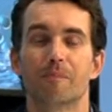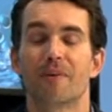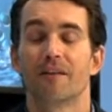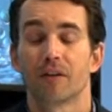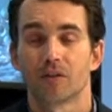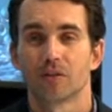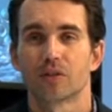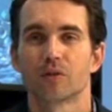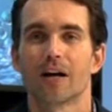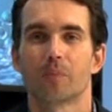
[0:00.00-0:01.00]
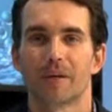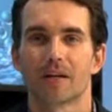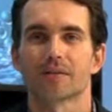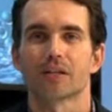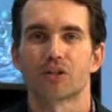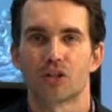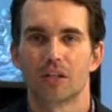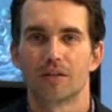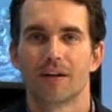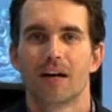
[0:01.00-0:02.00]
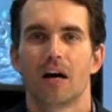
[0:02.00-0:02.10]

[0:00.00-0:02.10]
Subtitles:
pivotal to helping us achieve